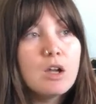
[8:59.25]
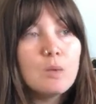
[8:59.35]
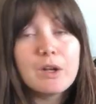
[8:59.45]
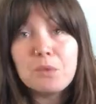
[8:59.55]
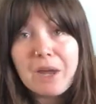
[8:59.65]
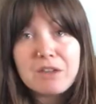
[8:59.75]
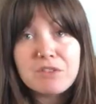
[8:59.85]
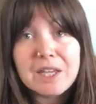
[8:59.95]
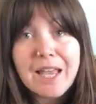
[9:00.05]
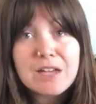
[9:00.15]
when you're waiting for
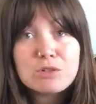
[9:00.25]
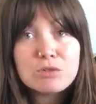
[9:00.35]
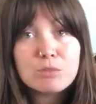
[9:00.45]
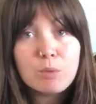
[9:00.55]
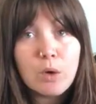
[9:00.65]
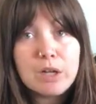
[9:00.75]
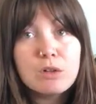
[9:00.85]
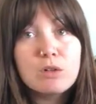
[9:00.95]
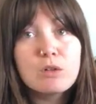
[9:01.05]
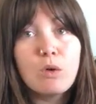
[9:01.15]
the kettle to boil,